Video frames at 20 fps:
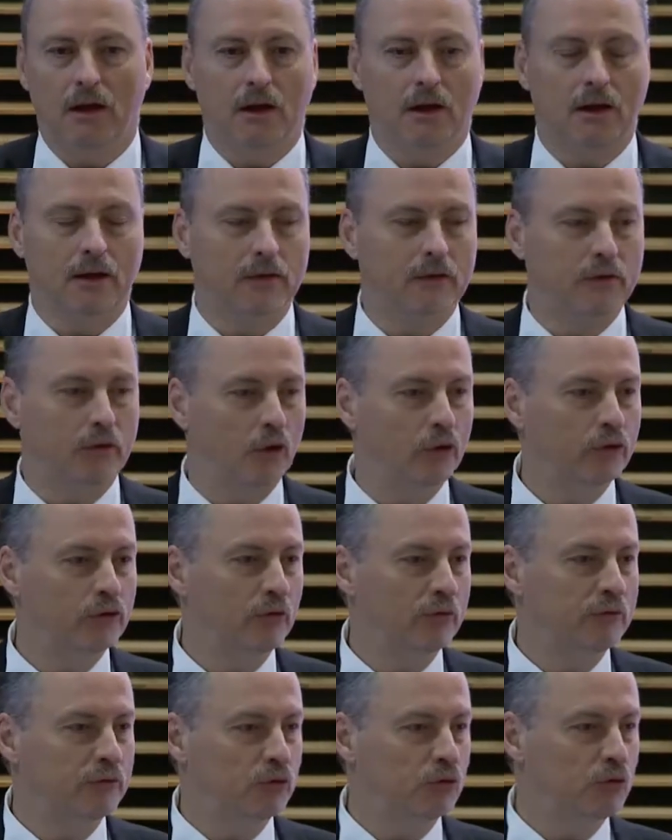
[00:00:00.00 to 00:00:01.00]
And those
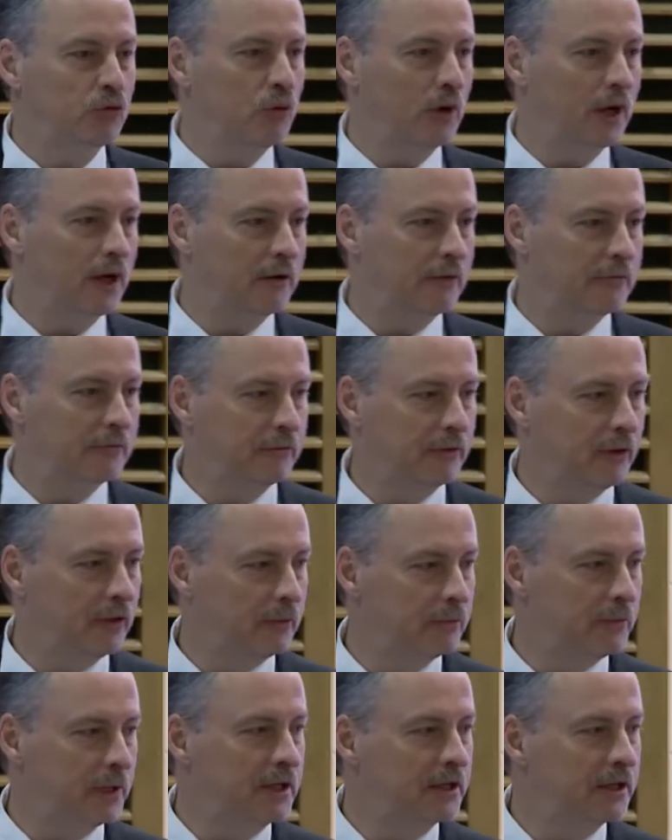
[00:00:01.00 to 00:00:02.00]
of you who
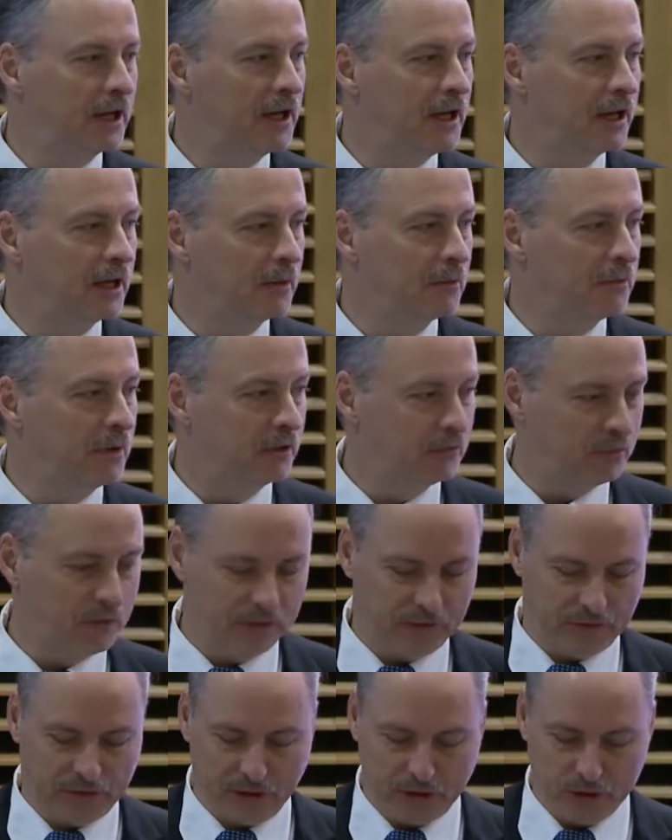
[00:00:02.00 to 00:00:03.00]
have been dealing a bit
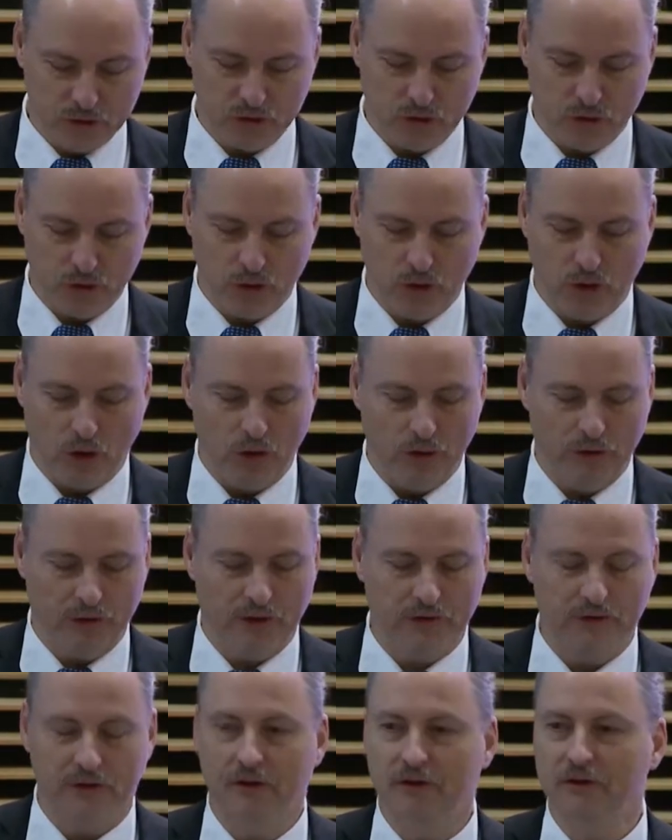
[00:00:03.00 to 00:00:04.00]
with the issue know
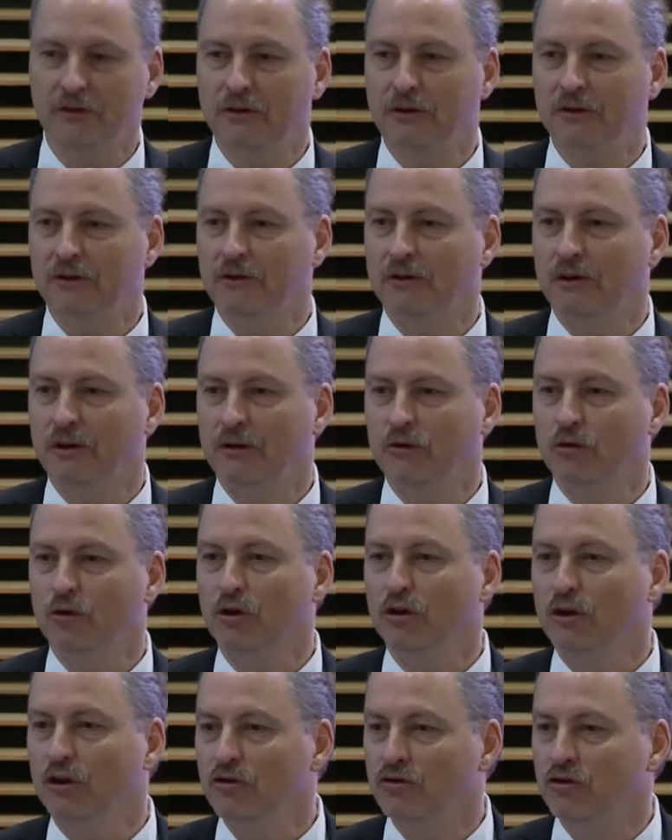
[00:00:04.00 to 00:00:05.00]
that this is a
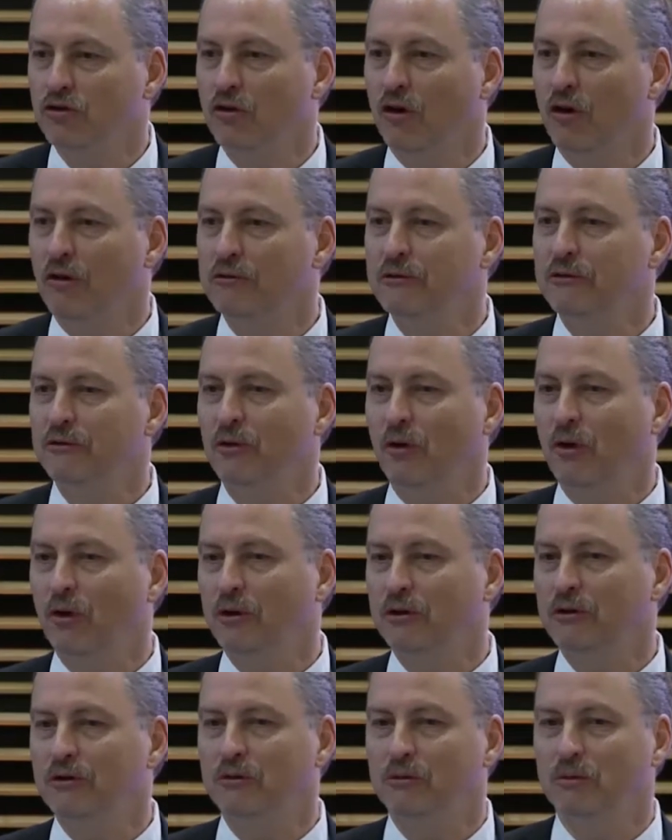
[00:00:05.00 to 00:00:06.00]
tradition of
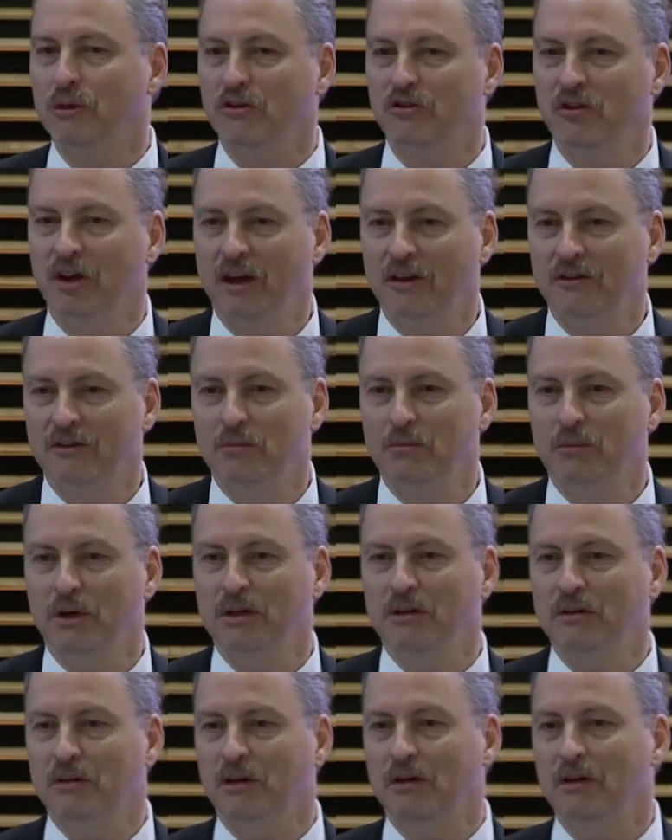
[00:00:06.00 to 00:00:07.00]
thought which has a
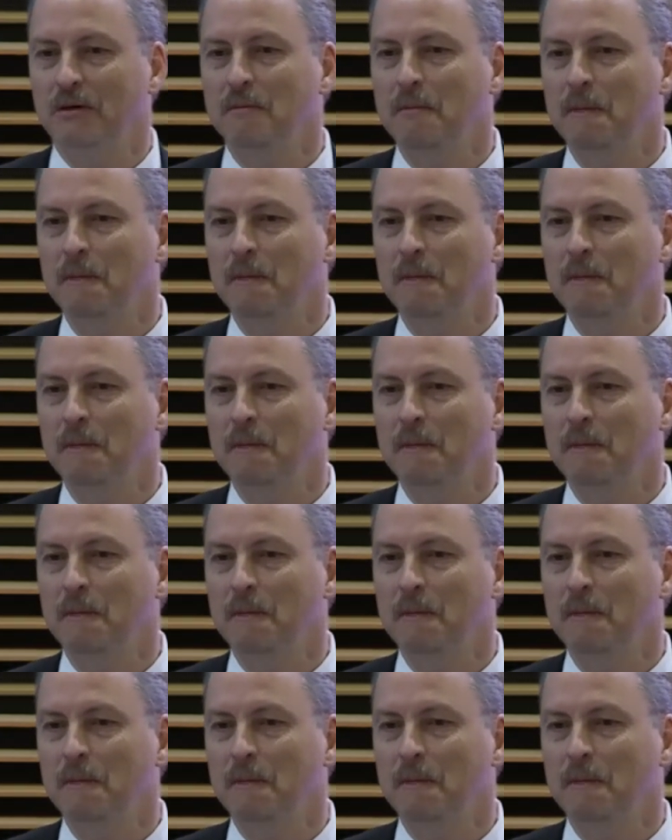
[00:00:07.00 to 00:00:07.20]
bit a